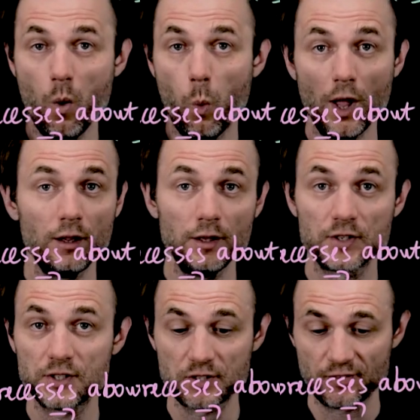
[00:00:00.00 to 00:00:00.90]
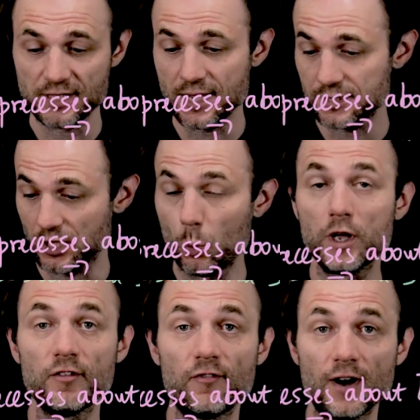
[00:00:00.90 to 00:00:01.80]
Well, this is fantastic.
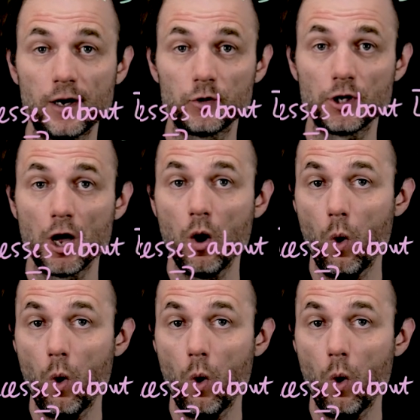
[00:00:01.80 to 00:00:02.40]
We have found